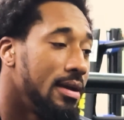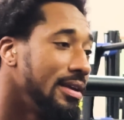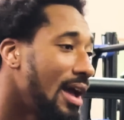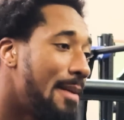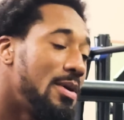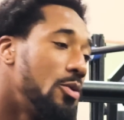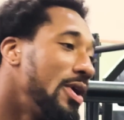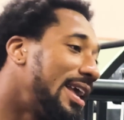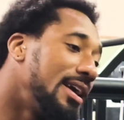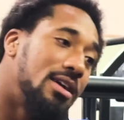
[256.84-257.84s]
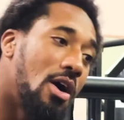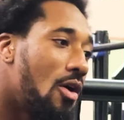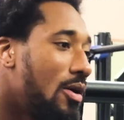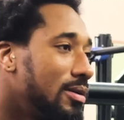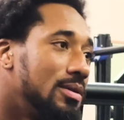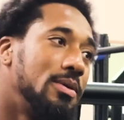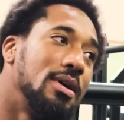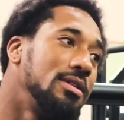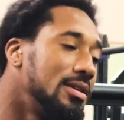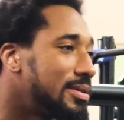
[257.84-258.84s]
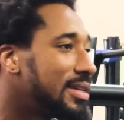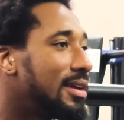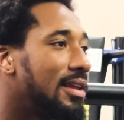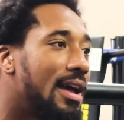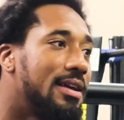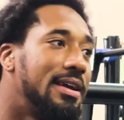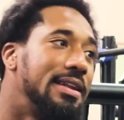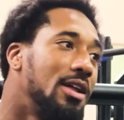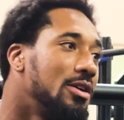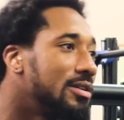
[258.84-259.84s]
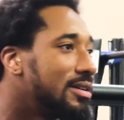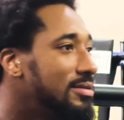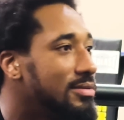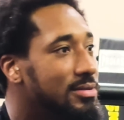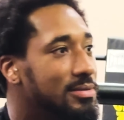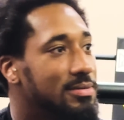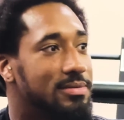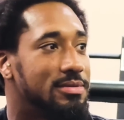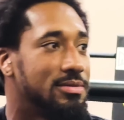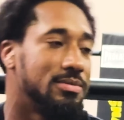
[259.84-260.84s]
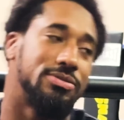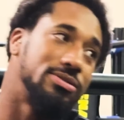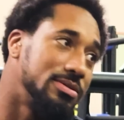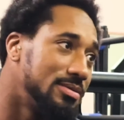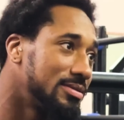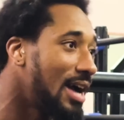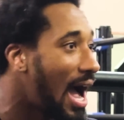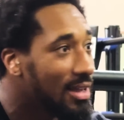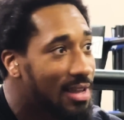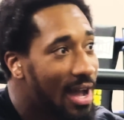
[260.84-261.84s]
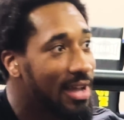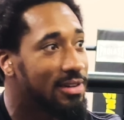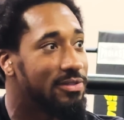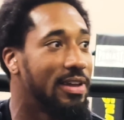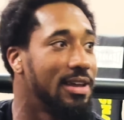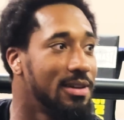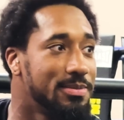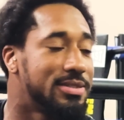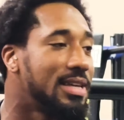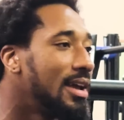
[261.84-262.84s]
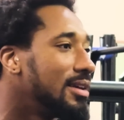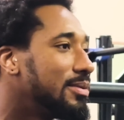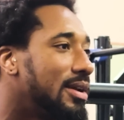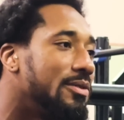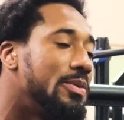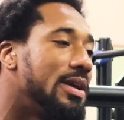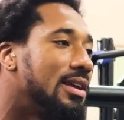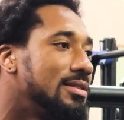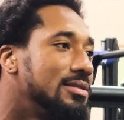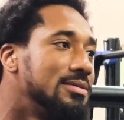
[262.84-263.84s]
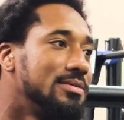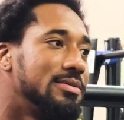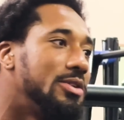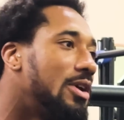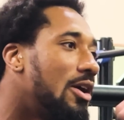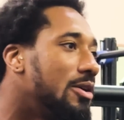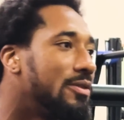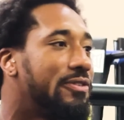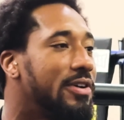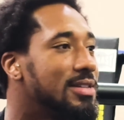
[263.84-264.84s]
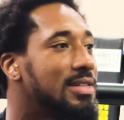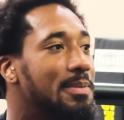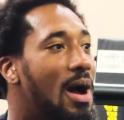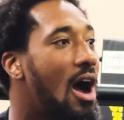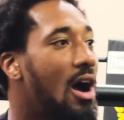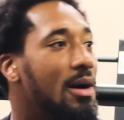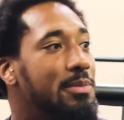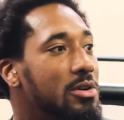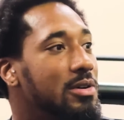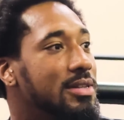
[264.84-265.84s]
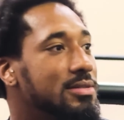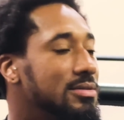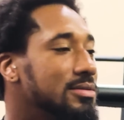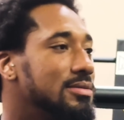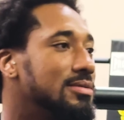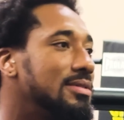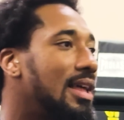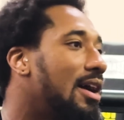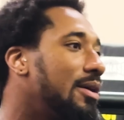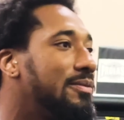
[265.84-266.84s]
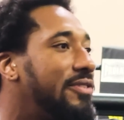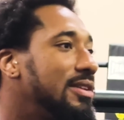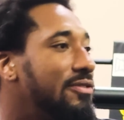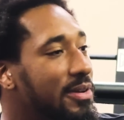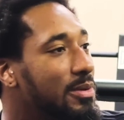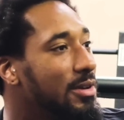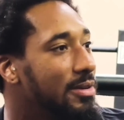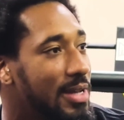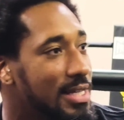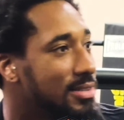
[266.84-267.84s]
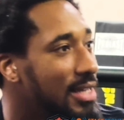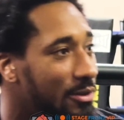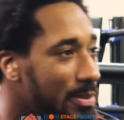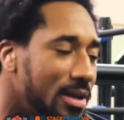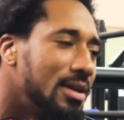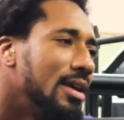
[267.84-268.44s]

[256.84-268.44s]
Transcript: Yeah, I mean, we can go, you know what I'm saying, that Canelo guideline of him saying whatever, we can, you know, first I'm a hobble, and now I'm 50-50 against David.